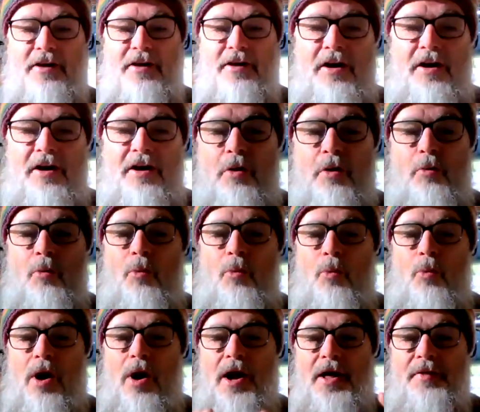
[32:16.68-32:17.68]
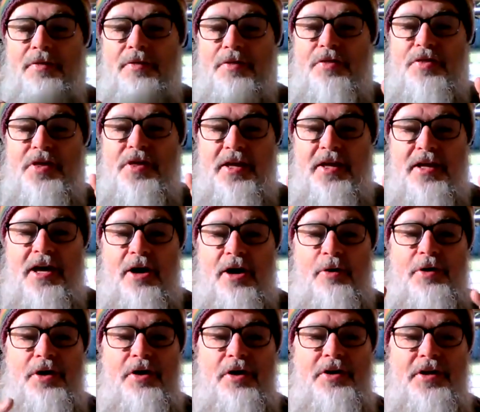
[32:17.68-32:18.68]
I've got one thing
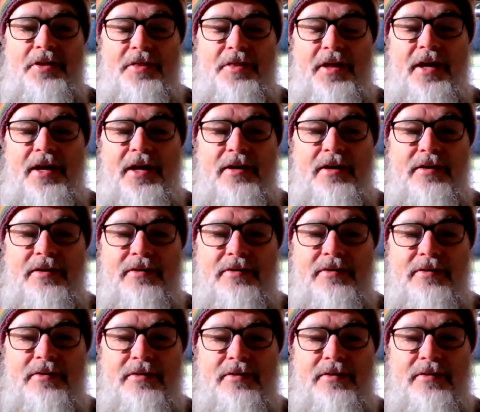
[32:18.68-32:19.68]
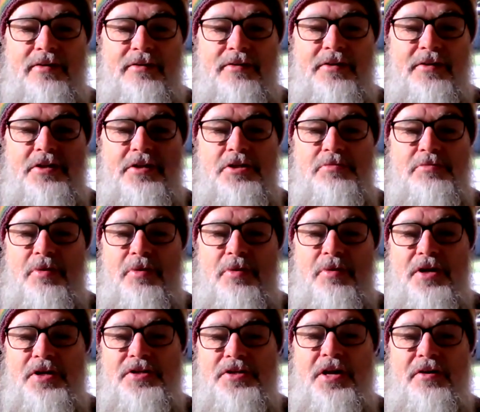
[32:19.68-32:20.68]
going on in there that is
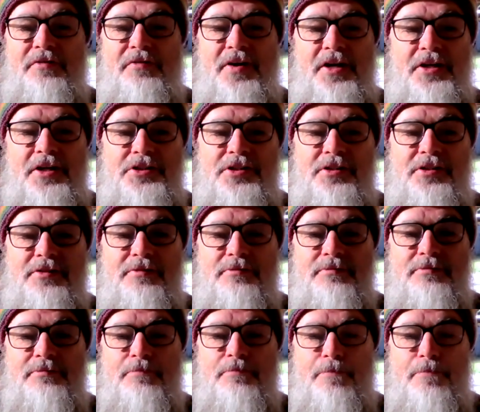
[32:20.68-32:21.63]
my salvation.